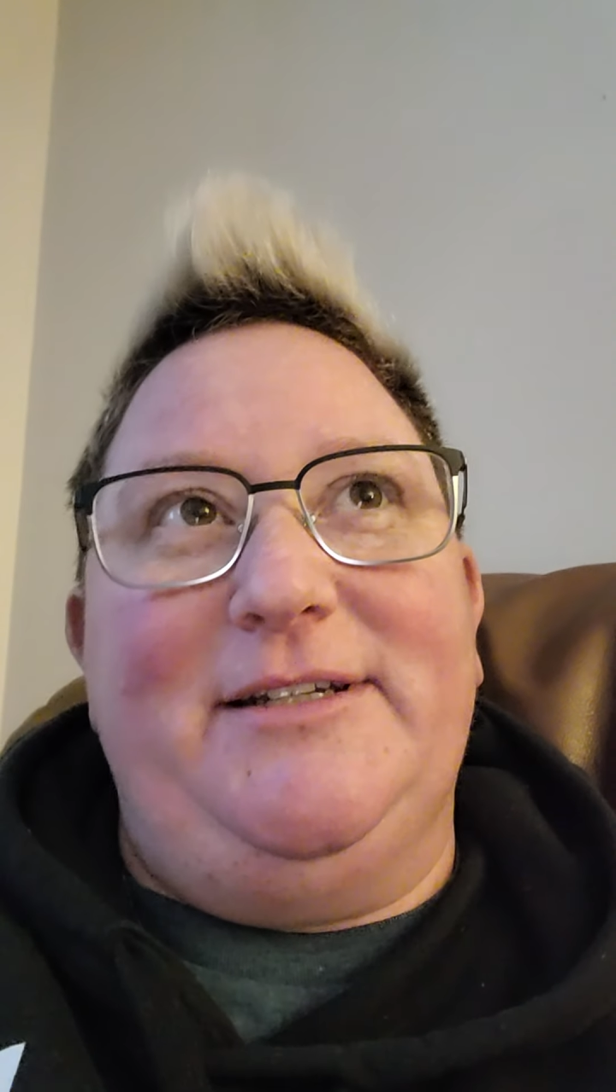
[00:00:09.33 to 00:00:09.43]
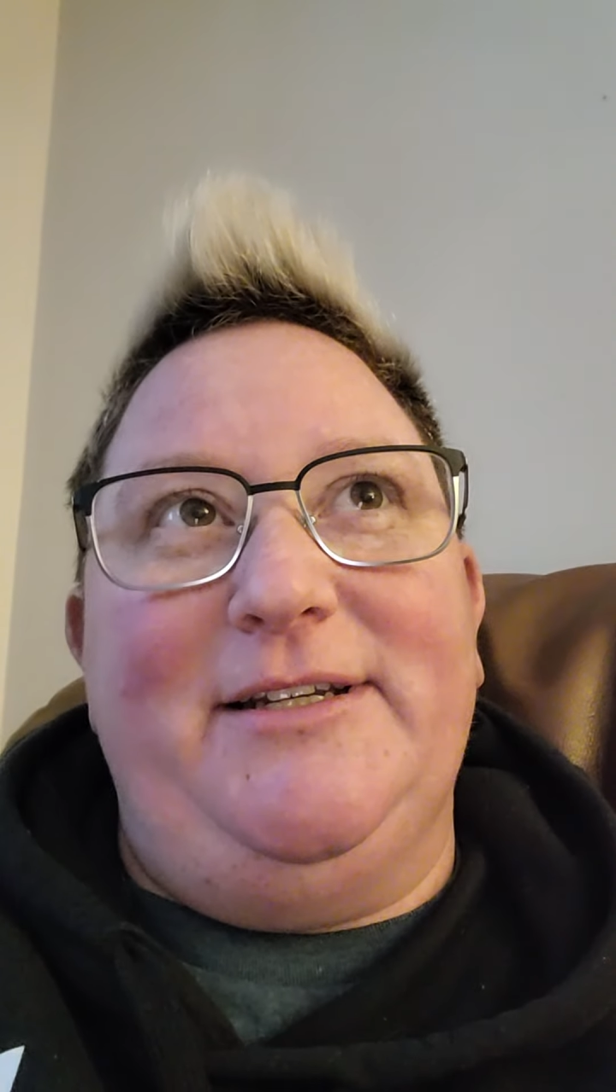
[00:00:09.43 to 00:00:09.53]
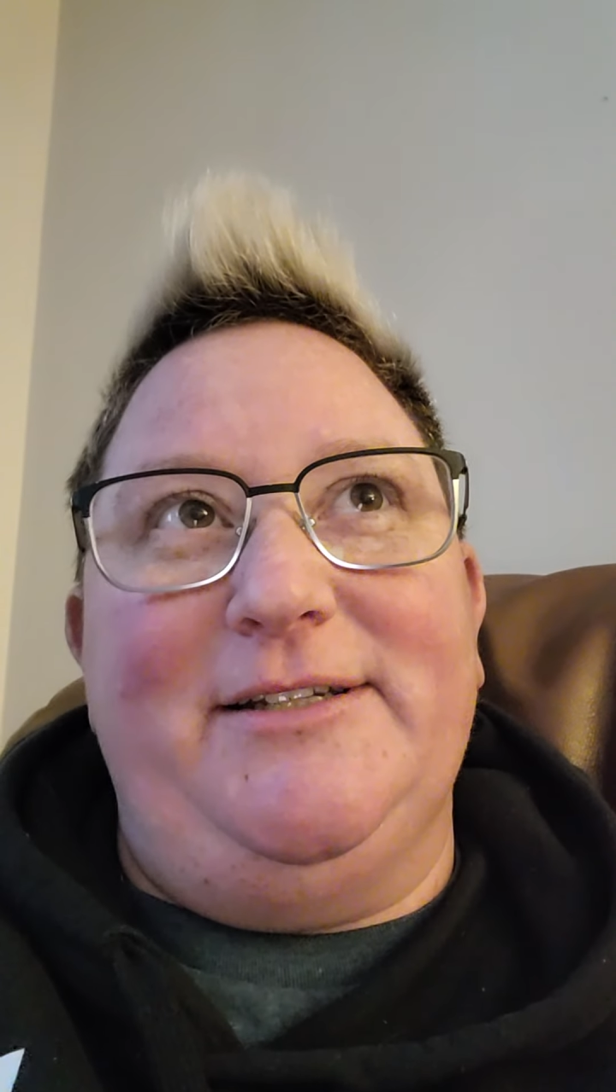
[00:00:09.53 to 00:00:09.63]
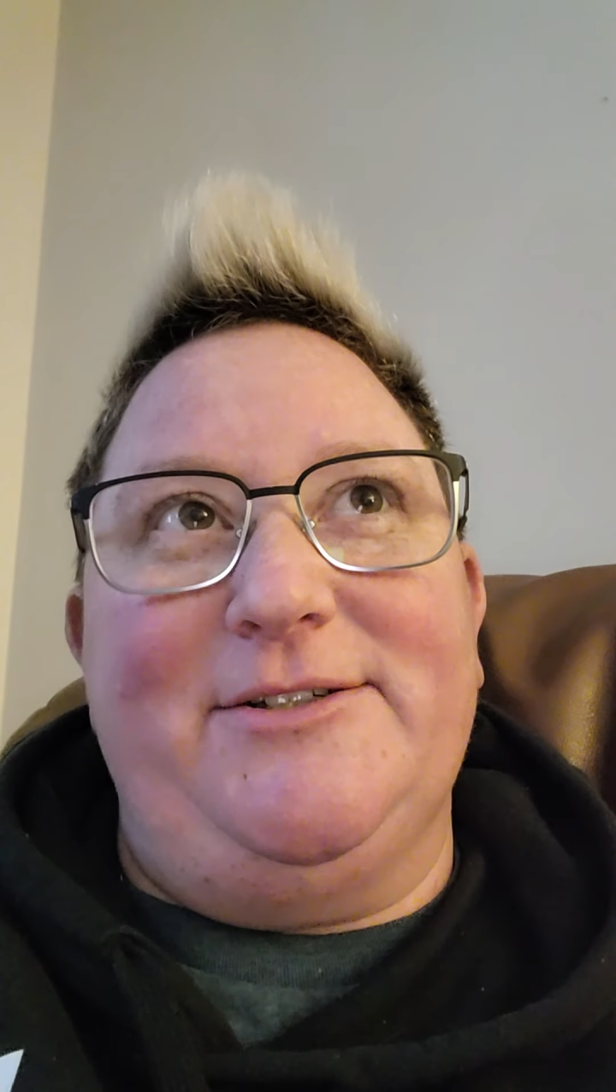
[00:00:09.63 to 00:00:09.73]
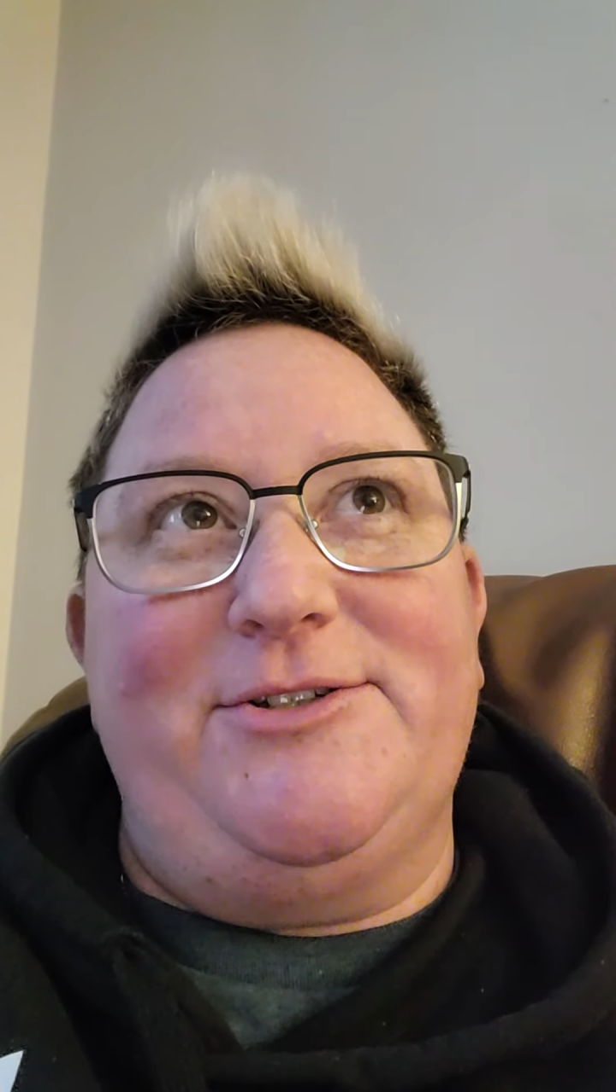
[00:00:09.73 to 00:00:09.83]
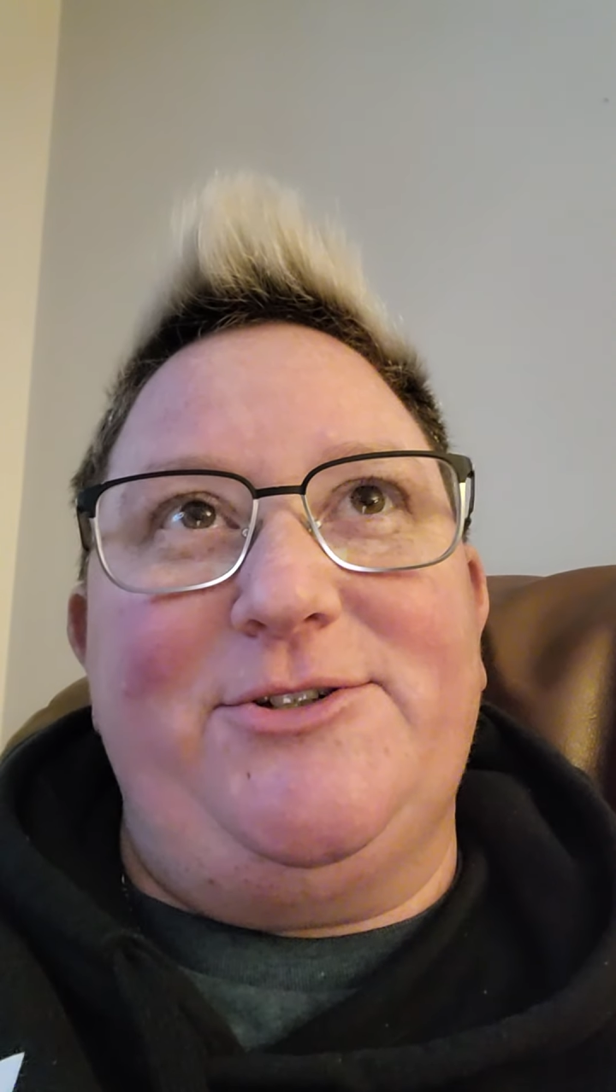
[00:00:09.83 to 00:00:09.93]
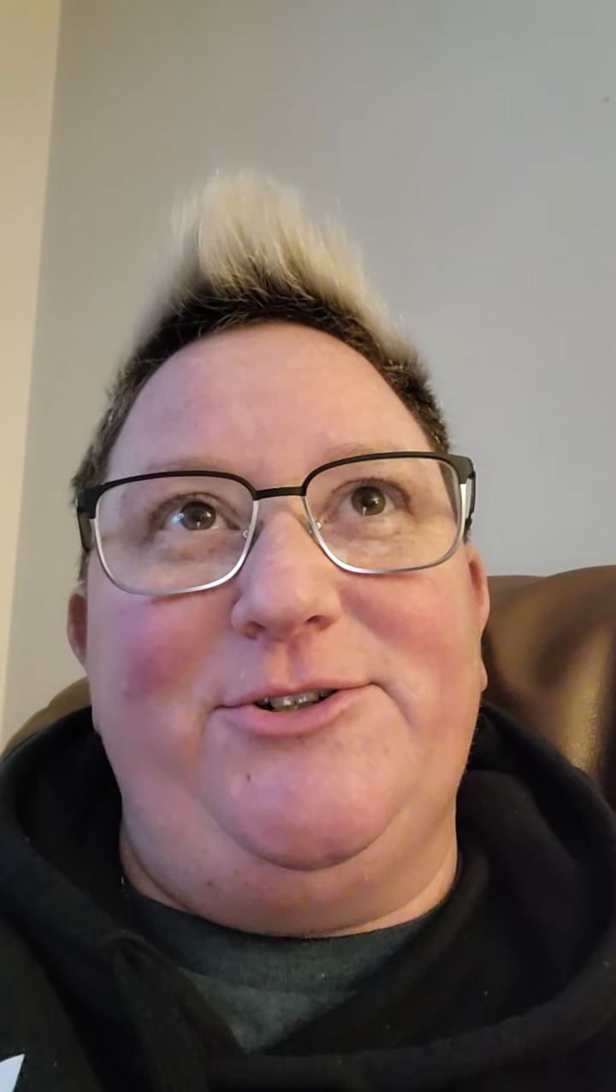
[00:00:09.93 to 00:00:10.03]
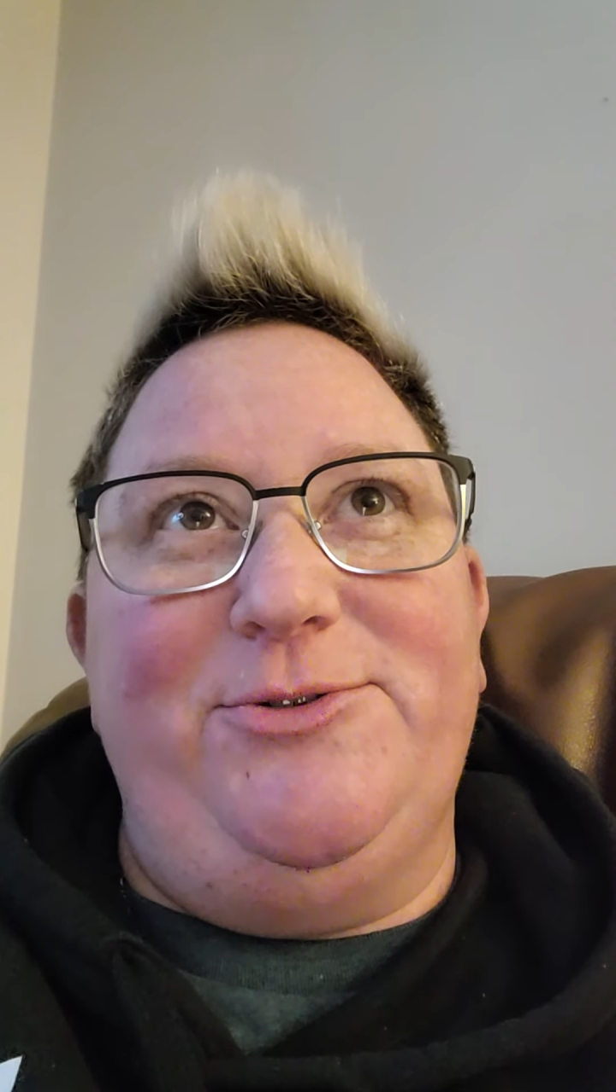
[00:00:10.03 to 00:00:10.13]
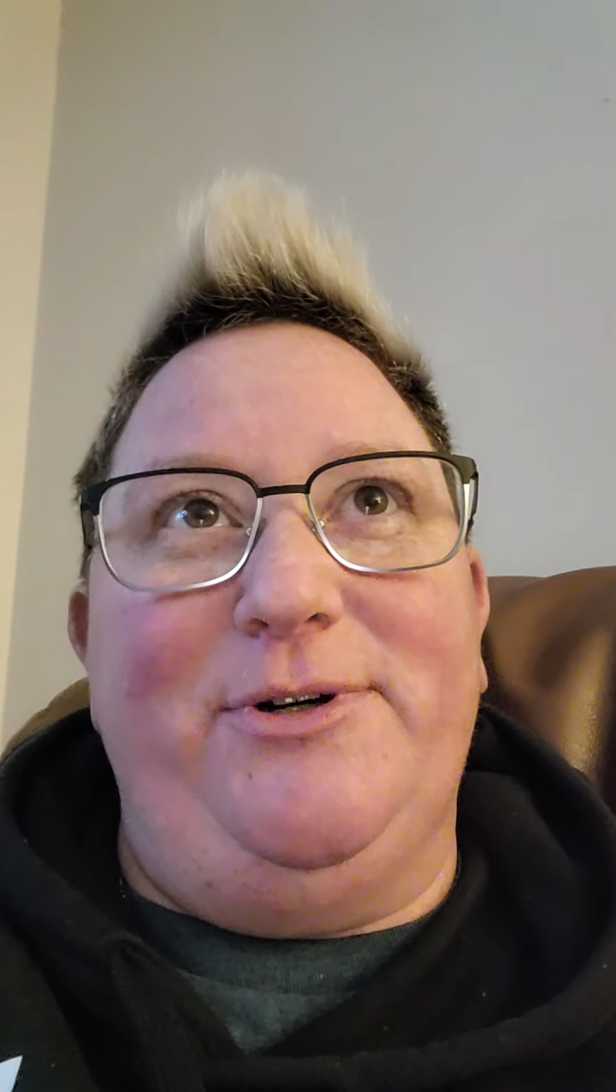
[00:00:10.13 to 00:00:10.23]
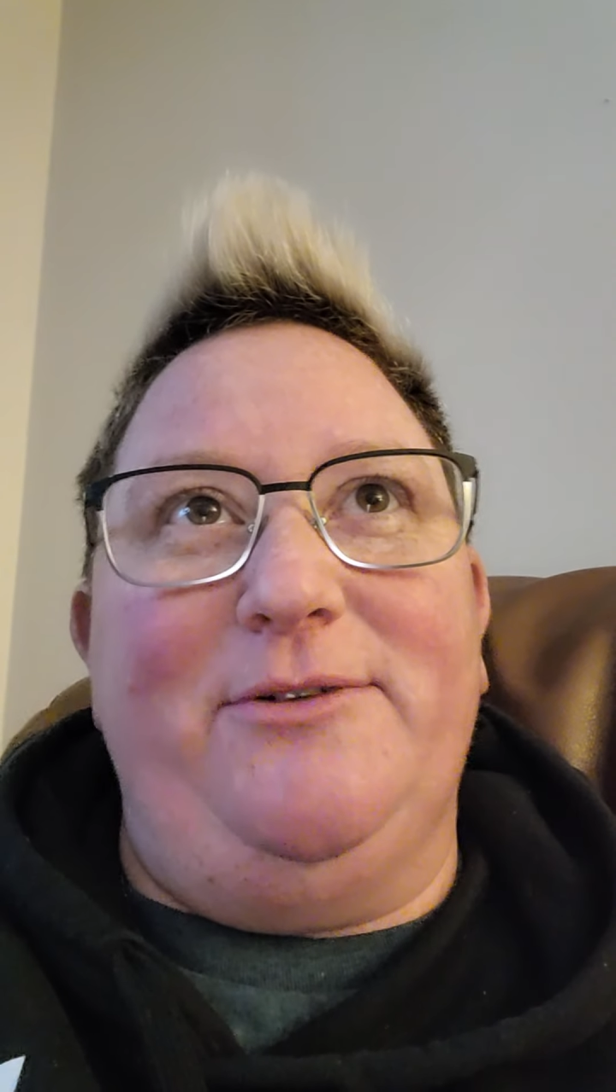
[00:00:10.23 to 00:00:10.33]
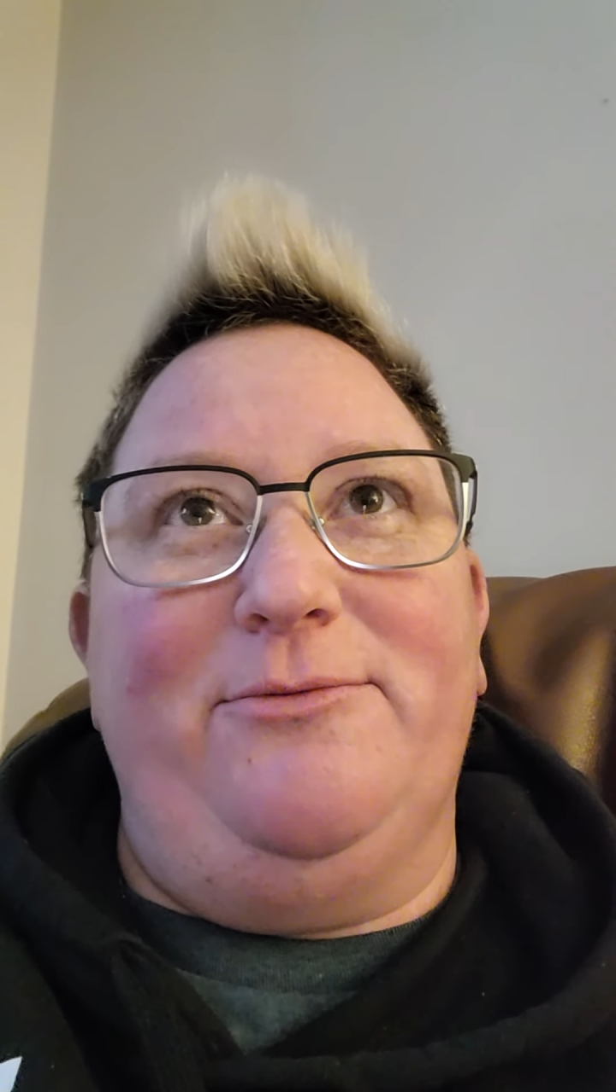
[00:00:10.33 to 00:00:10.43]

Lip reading: is to do it